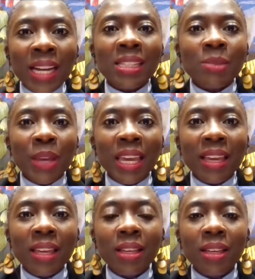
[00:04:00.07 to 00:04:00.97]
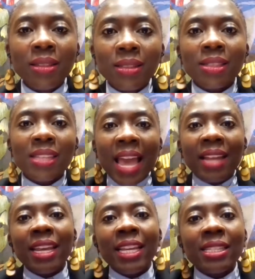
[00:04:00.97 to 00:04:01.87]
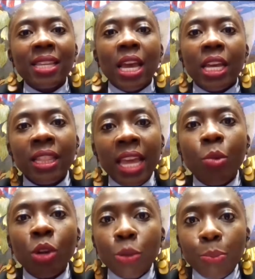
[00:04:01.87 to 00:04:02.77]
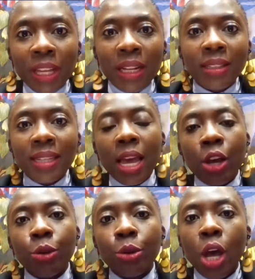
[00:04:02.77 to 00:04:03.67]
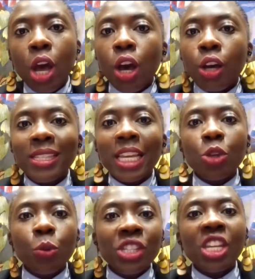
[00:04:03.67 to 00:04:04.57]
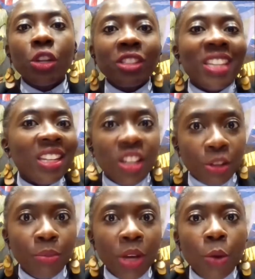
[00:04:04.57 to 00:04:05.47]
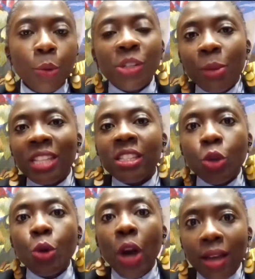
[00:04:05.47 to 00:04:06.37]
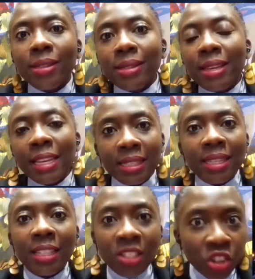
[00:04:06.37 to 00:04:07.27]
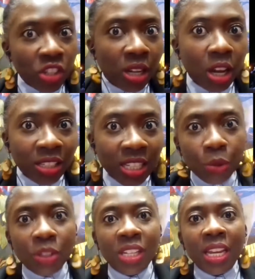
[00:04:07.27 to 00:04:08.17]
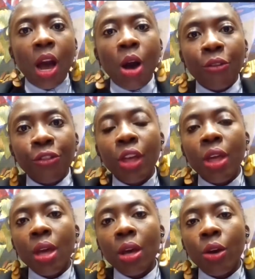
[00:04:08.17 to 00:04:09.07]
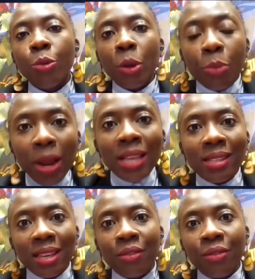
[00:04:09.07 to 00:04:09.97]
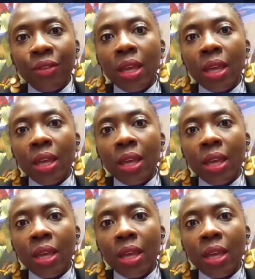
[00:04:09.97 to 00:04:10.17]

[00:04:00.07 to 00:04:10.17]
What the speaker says: is being said is they want to build a security continuum, which means to us is just a continuity of repressive